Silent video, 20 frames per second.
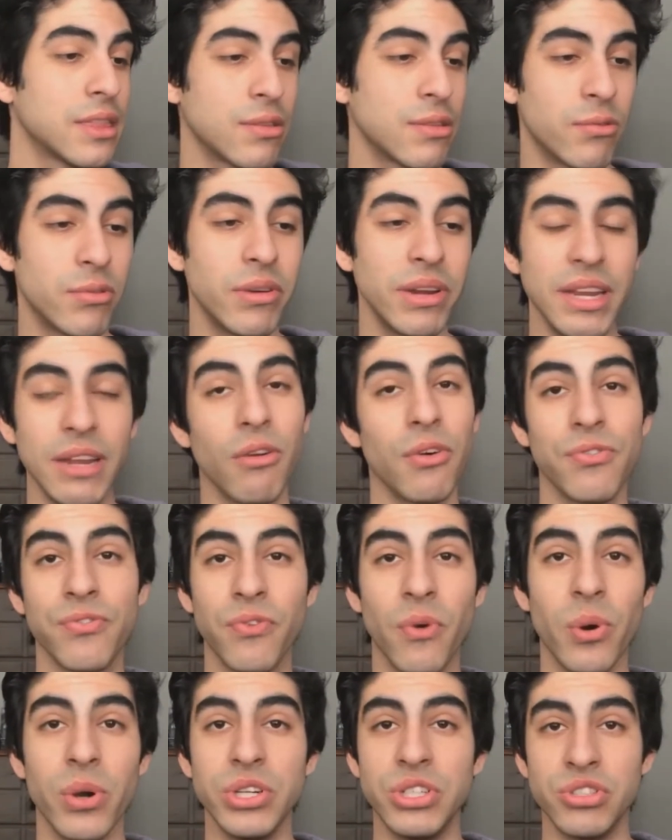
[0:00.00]
3 or
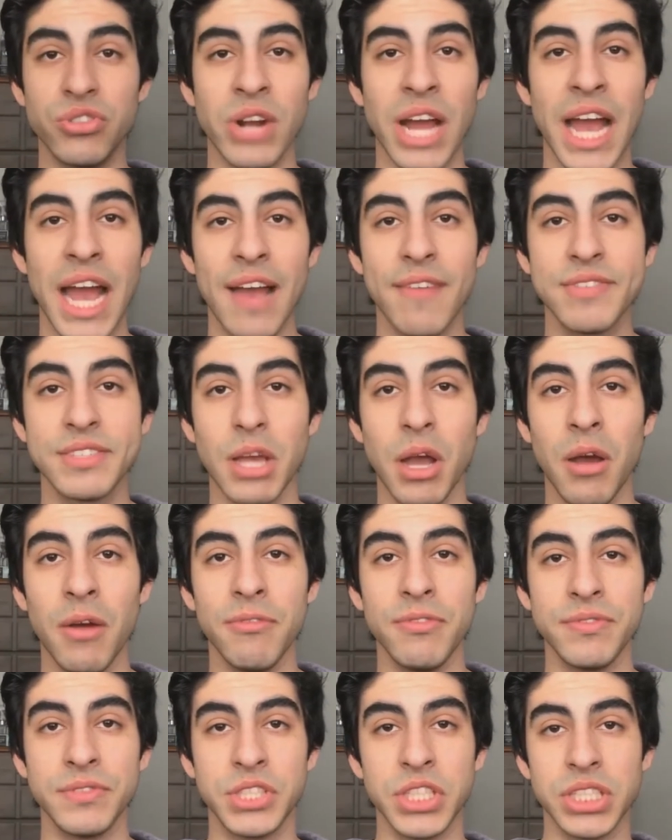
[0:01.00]
4 drafts
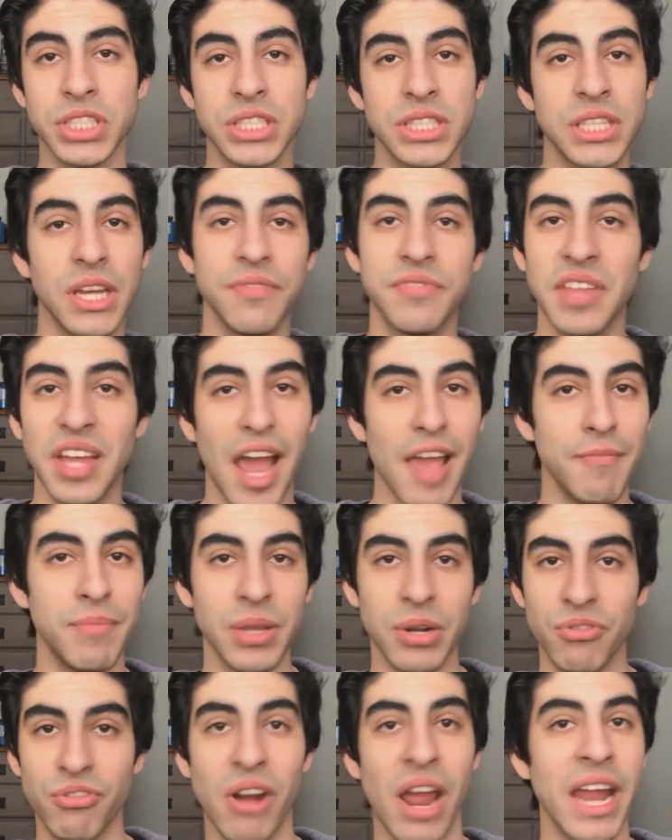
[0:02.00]
of just stuff that I've
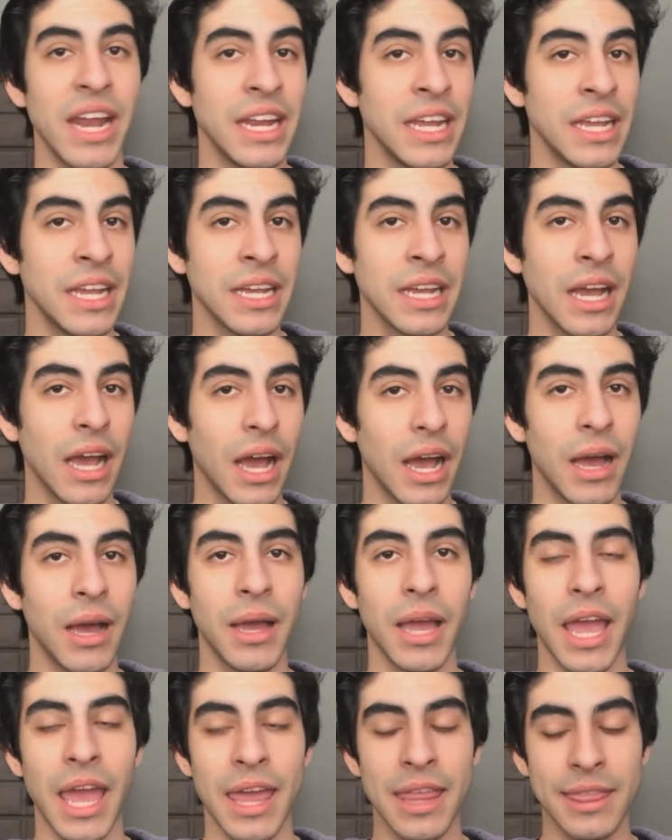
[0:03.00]
been writing,
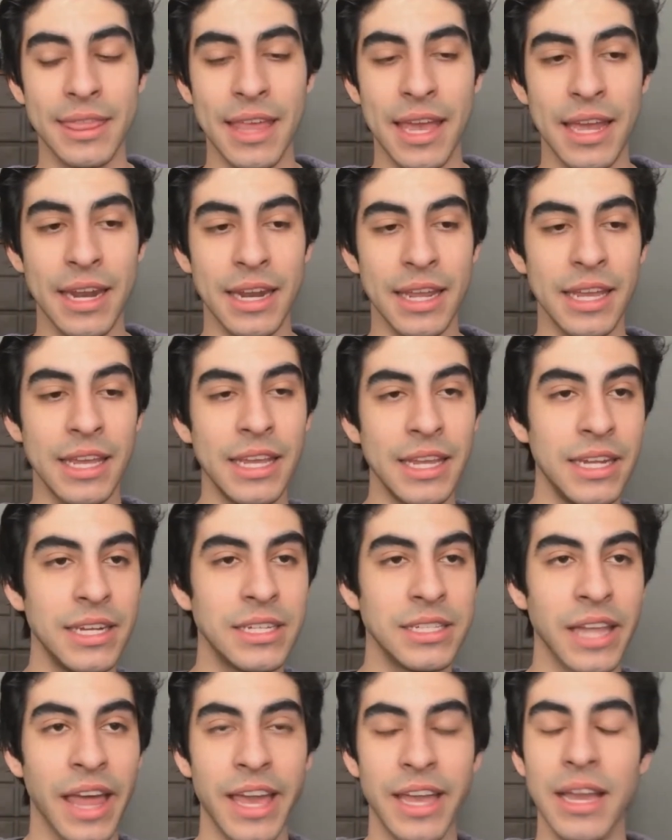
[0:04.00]
and then he
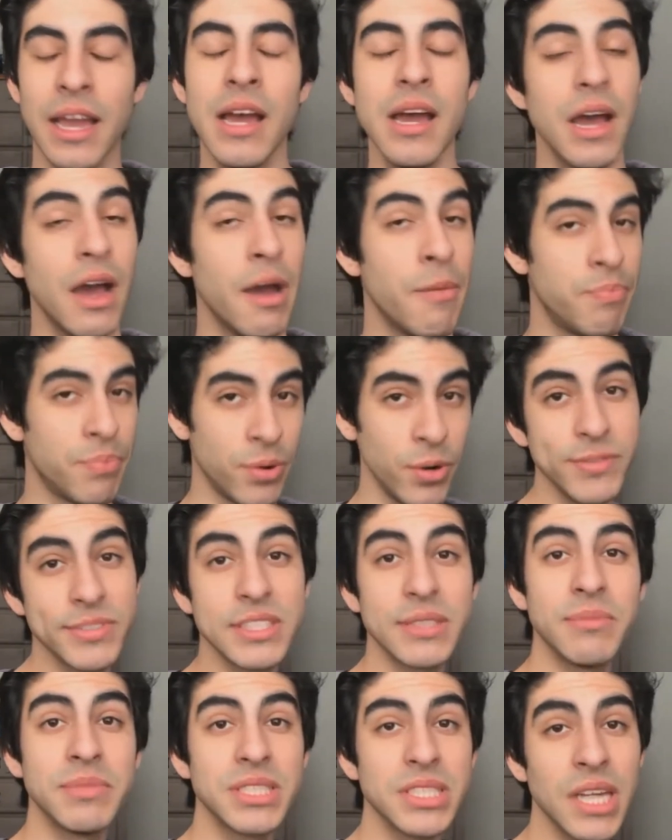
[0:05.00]
like
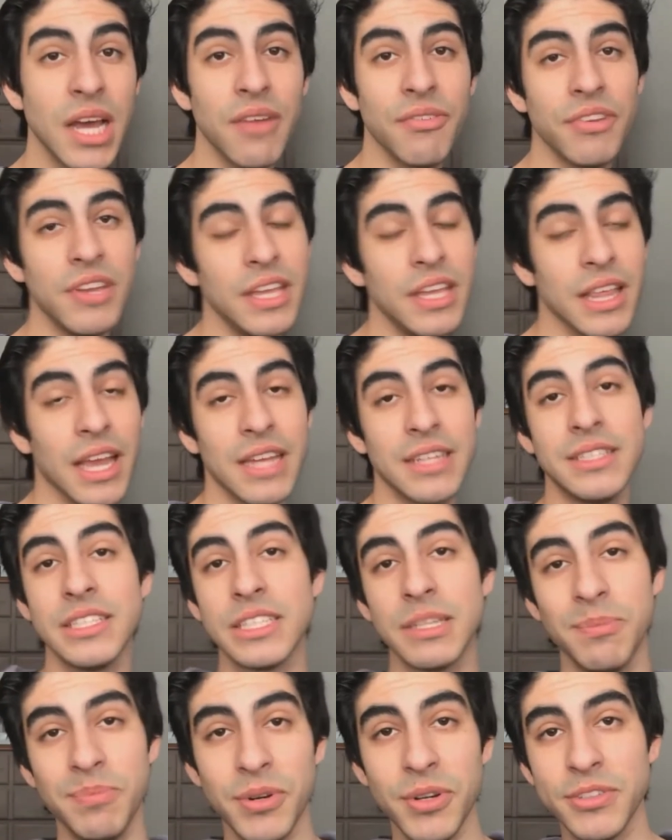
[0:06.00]
approves some stuff, he like
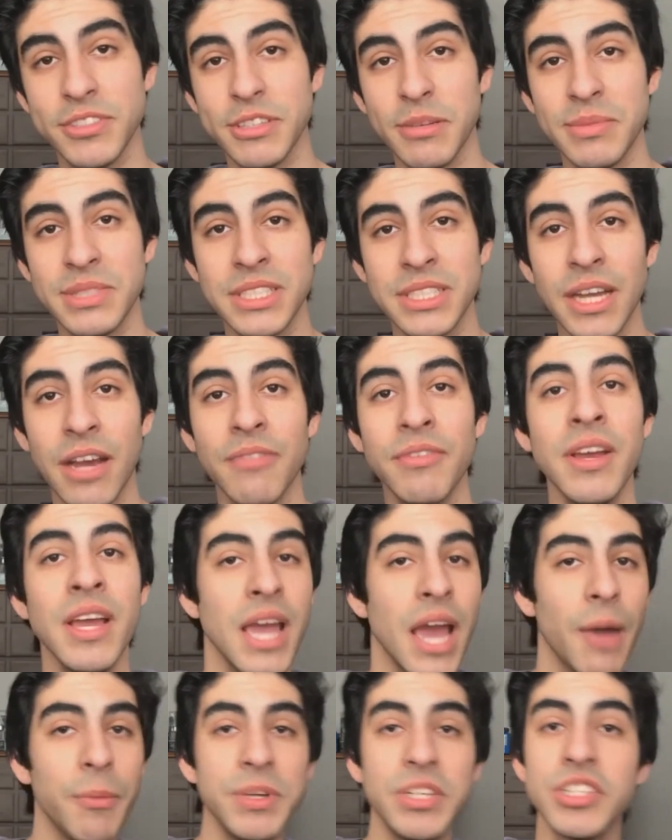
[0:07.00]
disapproves some stuff,
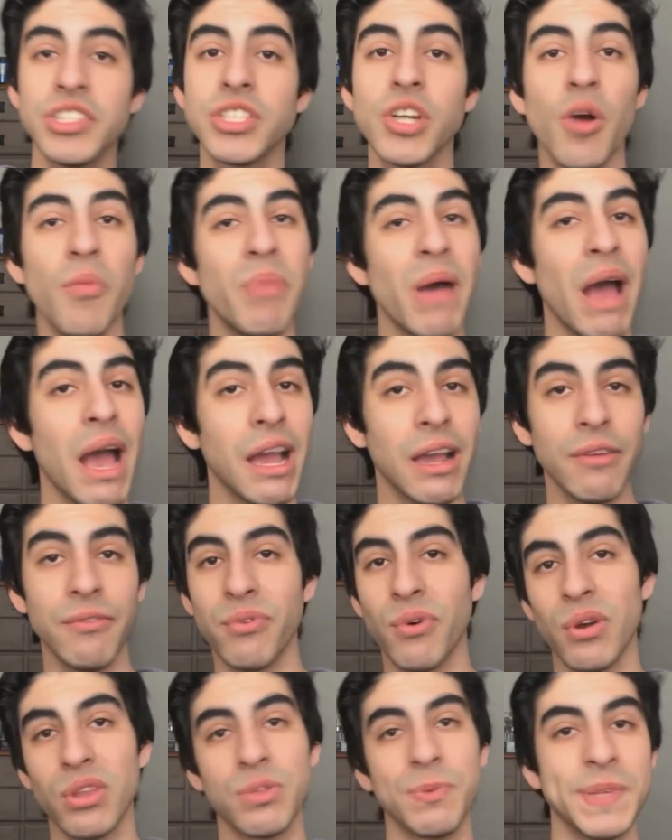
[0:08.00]
and we just go back
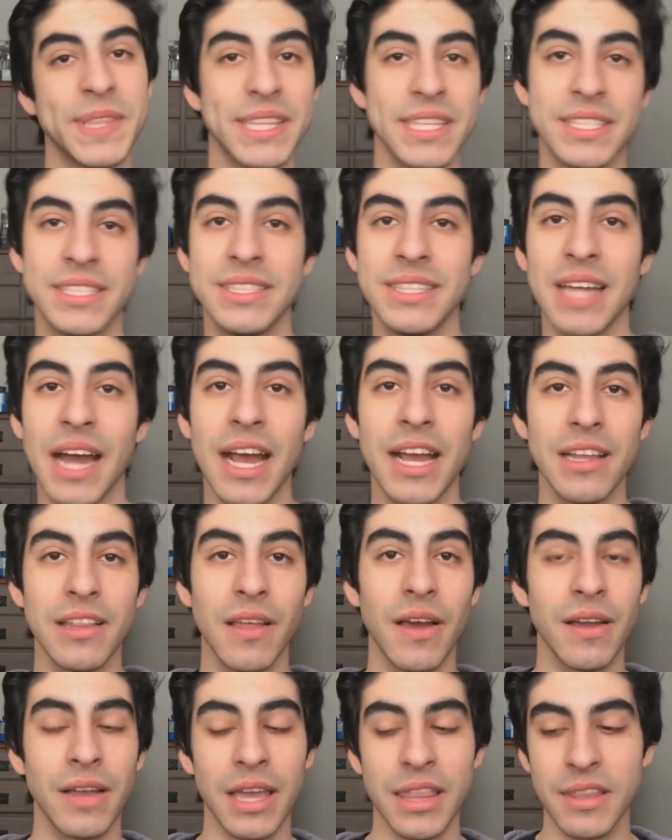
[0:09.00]
and forth with this
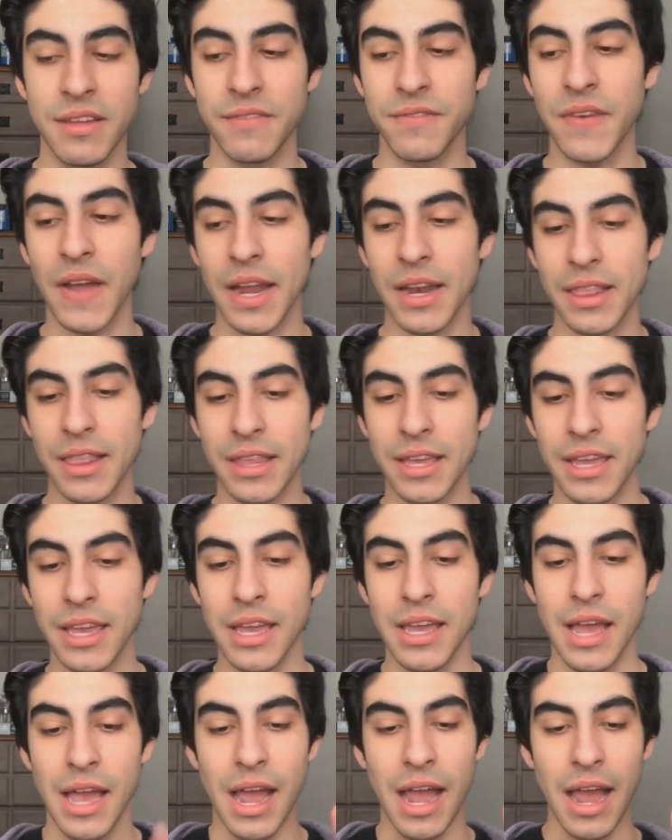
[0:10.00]
dialogue. And then
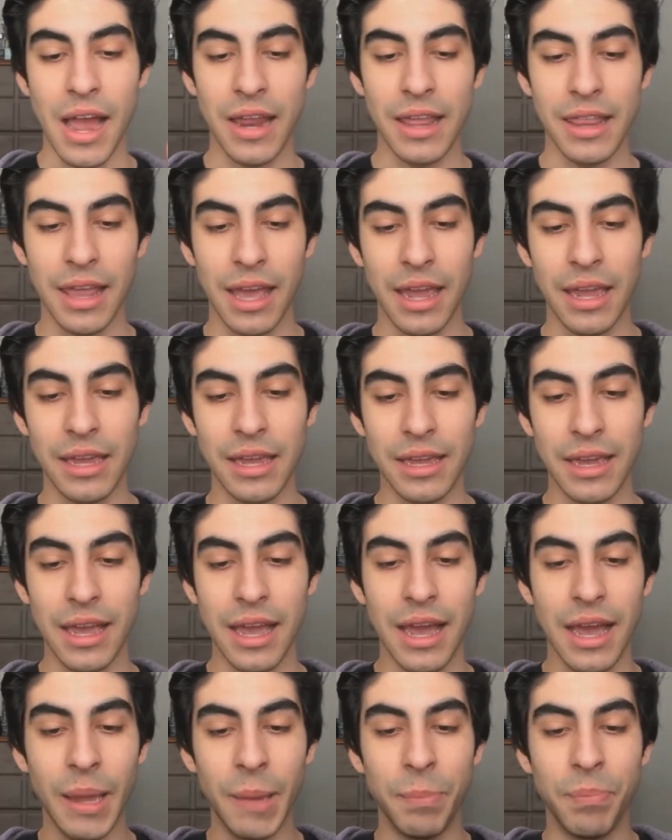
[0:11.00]
finally I
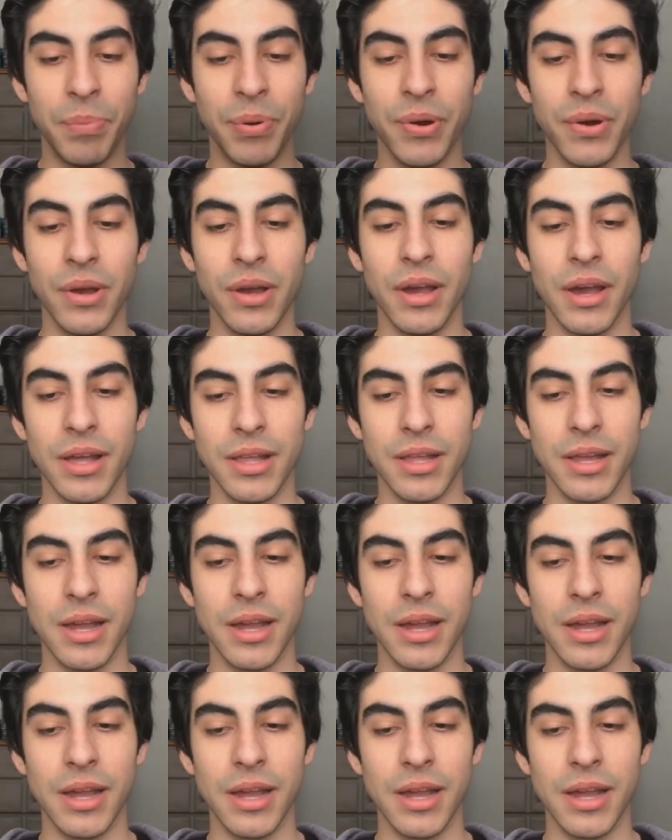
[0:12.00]
put